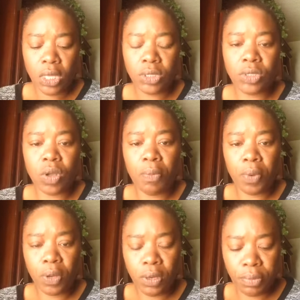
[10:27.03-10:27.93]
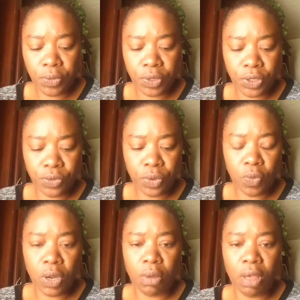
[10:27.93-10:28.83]
So I'm going to be redoing
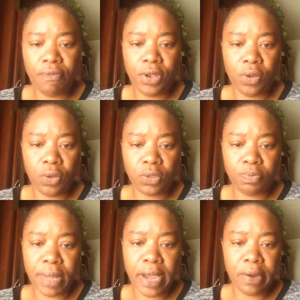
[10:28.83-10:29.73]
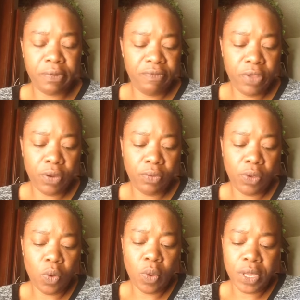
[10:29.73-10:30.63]
one of my videos by your
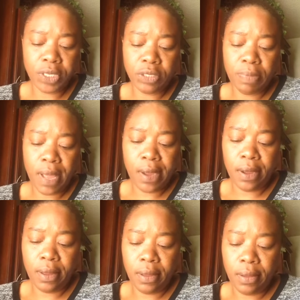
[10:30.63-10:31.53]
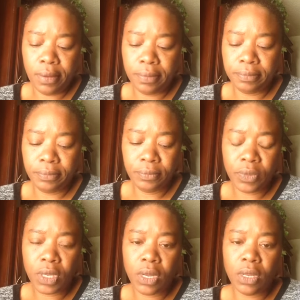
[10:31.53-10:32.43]
request by um,
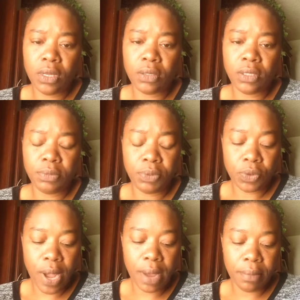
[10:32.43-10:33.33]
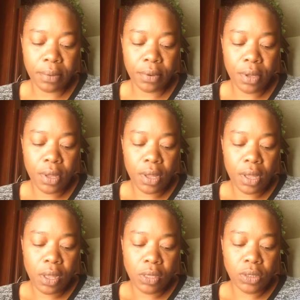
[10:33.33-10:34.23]
a subscriber.
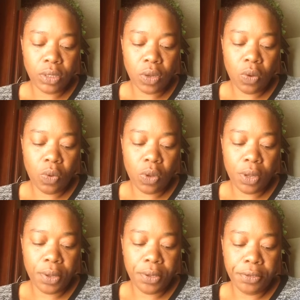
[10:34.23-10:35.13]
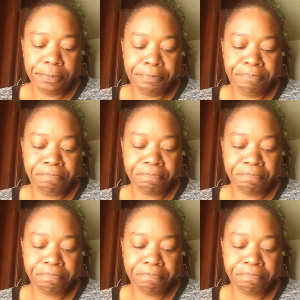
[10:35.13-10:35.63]
So um,